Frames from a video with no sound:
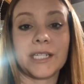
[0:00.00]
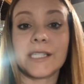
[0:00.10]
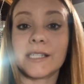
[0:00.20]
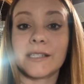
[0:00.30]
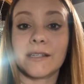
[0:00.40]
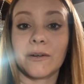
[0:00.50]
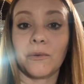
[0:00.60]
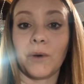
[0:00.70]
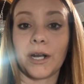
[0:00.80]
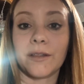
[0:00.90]
this is
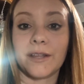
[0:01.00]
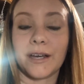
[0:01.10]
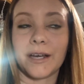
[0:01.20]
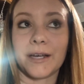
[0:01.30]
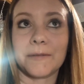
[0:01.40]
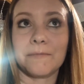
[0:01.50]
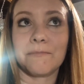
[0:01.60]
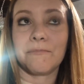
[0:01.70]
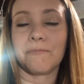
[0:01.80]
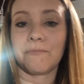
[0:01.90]
one of the
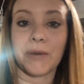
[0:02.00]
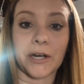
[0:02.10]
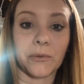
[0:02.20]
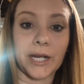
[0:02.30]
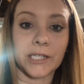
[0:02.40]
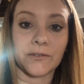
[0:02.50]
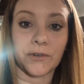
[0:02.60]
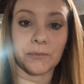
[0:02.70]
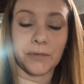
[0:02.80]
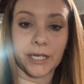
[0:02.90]
better ways
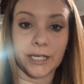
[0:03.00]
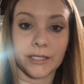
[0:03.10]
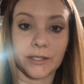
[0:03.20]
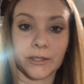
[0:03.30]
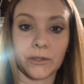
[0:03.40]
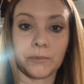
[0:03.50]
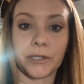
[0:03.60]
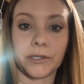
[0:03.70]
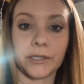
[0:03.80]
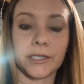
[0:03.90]
for me to
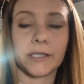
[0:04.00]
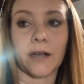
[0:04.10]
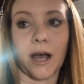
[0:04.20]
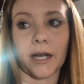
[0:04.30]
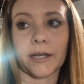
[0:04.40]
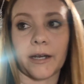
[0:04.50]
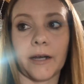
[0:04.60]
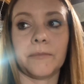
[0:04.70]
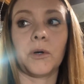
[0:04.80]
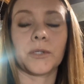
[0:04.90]
build stock.
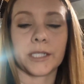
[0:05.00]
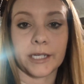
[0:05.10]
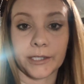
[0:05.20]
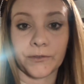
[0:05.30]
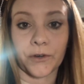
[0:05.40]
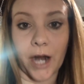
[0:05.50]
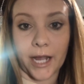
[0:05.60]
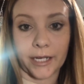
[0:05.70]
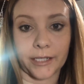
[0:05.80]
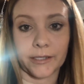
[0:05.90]
Most of these
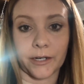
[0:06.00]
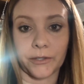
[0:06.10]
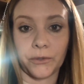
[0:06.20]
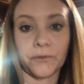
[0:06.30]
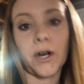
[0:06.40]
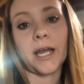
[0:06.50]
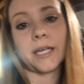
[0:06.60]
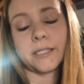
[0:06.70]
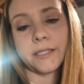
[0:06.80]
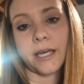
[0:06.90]
varieties are new
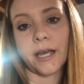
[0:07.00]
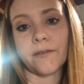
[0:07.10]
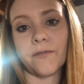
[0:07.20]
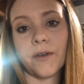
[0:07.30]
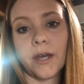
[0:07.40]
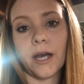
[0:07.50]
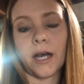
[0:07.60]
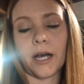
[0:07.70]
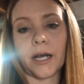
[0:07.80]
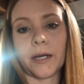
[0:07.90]
varieties that I've
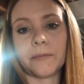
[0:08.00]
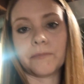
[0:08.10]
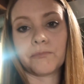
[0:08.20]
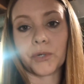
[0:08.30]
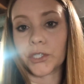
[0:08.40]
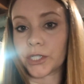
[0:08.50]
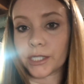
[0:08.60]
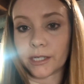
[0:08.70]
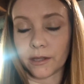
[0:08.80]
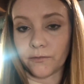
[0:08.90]

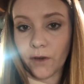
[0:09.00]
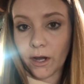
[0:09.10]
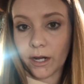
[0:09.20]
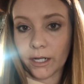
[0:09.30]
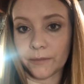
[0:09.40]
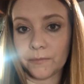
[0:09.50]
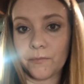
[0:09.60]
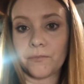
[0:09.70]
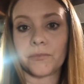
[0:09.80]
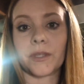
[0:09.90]
purchased in the fall.
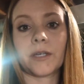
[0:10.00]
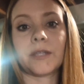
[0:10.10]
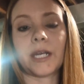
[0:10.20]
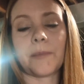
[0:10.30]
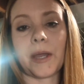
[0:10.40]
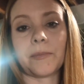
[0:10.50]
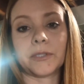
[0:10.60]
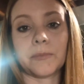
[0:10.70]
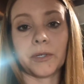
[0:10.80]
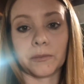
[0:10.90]
Then I'm
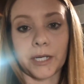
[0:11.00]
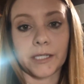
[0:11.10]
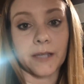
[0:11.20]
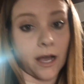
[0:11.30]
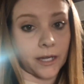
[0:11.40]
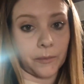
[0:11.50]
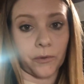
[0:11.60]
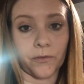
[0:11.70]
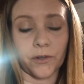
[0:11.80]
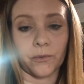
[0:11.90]
able to build my stock up
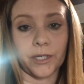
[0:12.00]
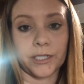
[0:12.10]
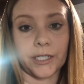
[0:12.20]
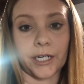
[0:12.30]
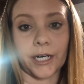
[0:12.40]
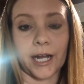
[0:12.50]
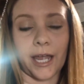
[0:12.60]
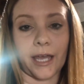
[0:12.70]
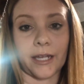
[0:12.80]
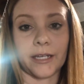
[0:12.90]
over the winter,
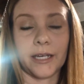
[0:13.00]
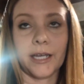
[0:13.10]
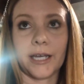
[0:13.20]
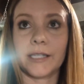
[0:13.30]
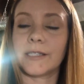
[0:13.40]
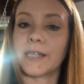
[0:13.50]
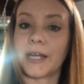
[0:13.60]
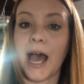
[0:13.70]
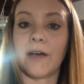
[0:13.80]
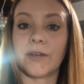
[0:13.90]
and
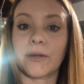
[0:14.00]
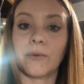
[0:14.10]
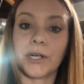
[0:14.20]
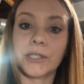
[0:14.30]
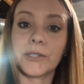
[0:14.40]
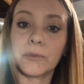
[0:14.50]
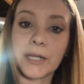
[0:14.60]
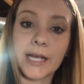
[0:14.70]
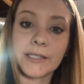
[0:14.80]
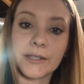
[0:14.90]
instead of having 1 or 2
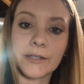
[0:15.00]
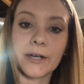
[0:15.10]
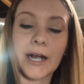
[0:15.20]
plants in